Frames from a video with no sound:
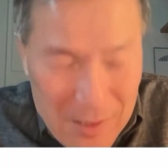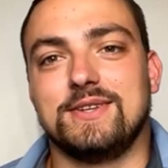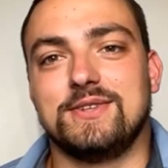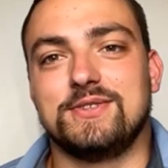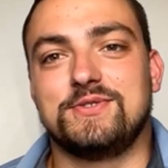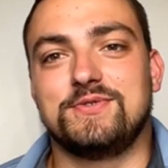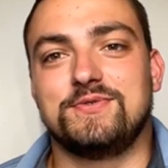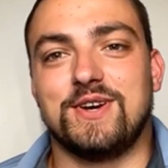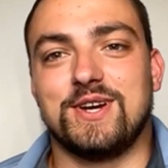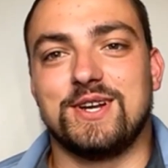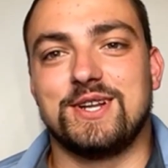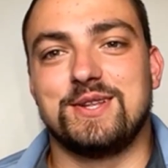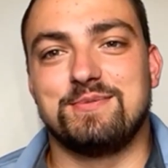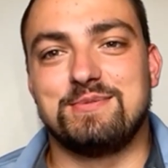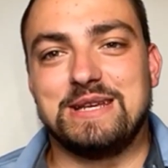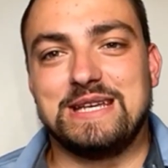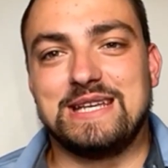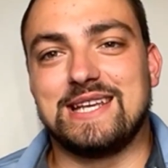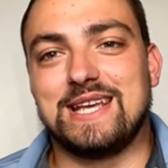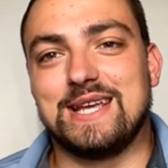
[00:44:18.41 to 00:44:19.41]
There's fun
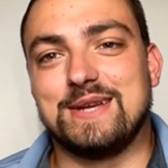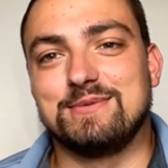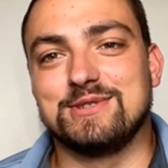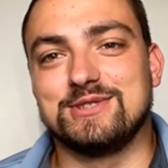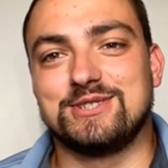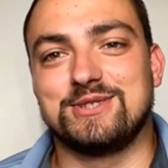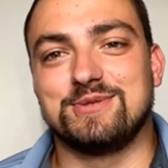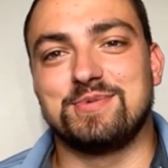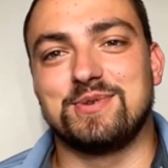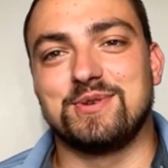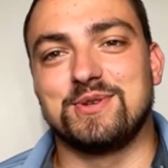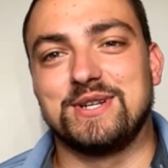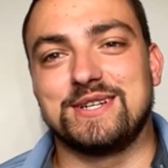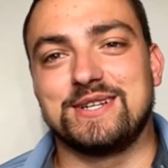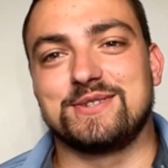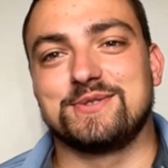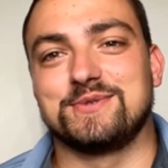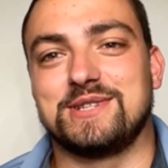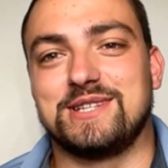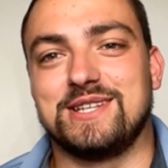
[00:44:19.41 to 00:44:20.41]
in being able to
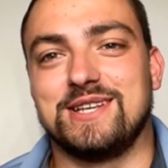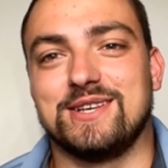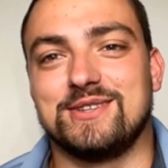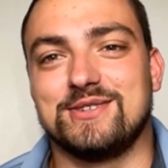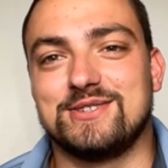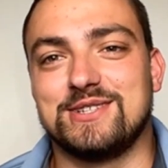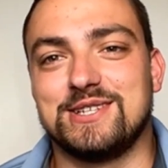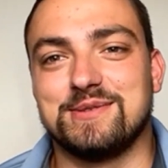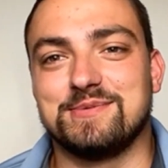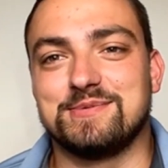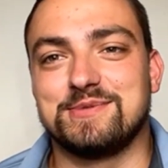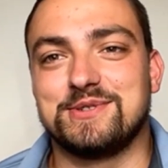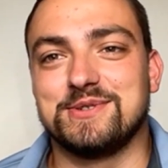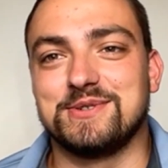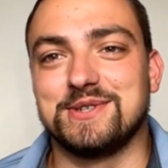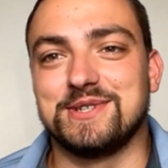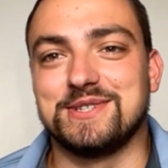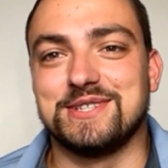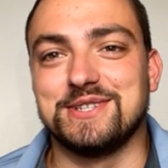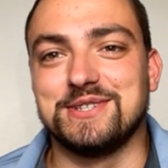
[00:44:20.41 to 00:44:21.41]
predict what the other team's
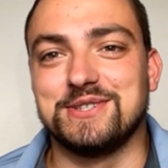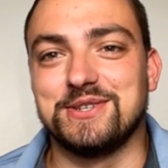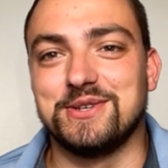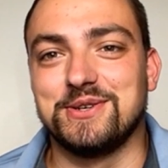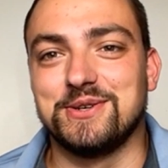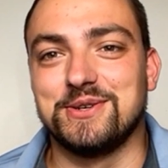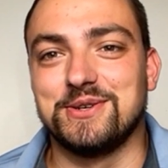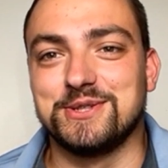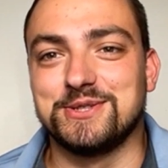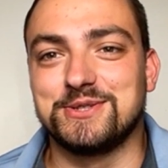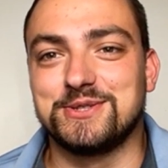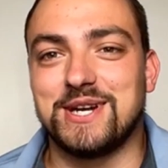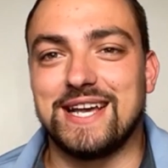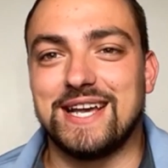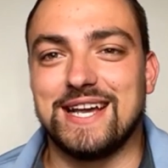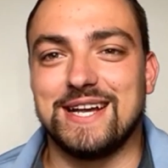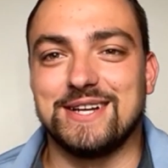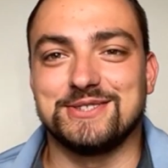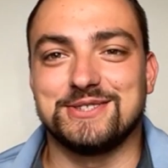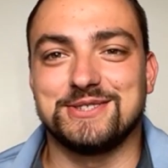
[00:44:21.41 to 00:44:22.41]
going to do and try
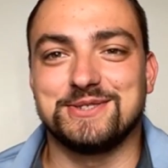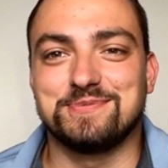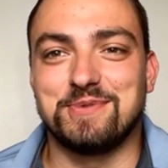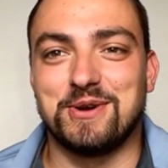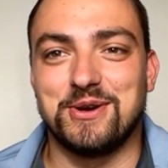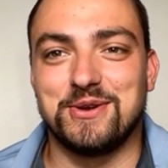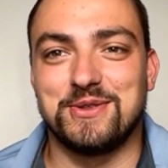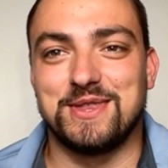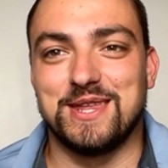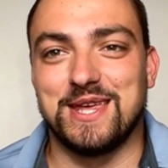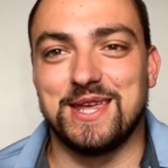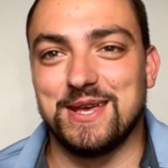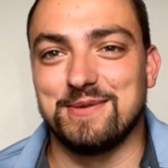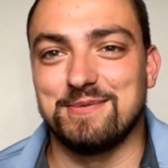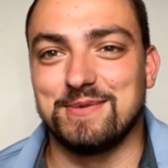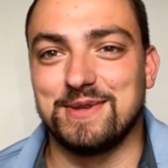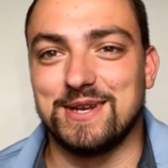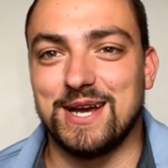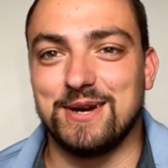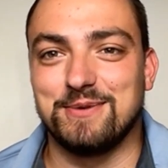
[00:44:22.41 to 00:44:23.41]
to outsmart
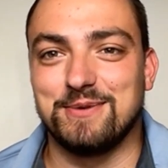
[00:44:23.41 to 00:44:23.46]
them and